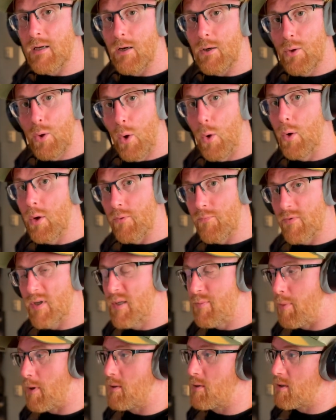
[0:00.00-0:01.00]
a call and
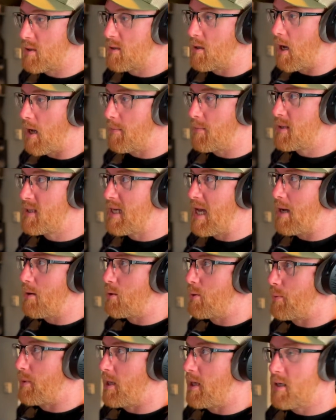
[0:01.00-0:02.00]
response type
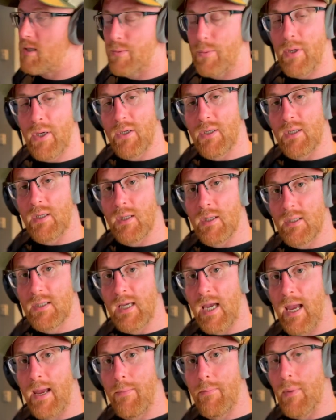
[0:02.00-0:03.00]
sound with it. So we're using
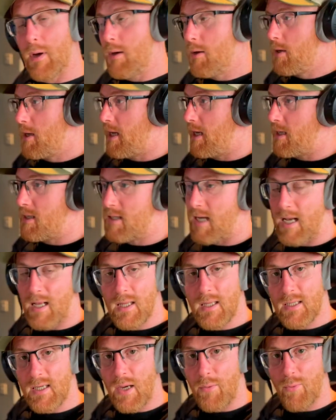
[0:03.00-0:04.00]
exactly
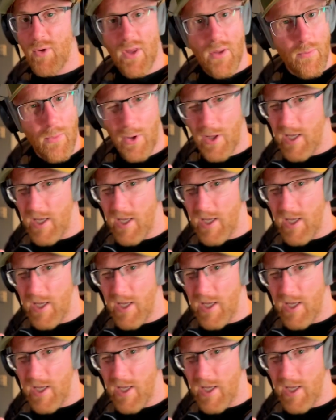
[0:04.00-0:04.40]
the same rhythm, or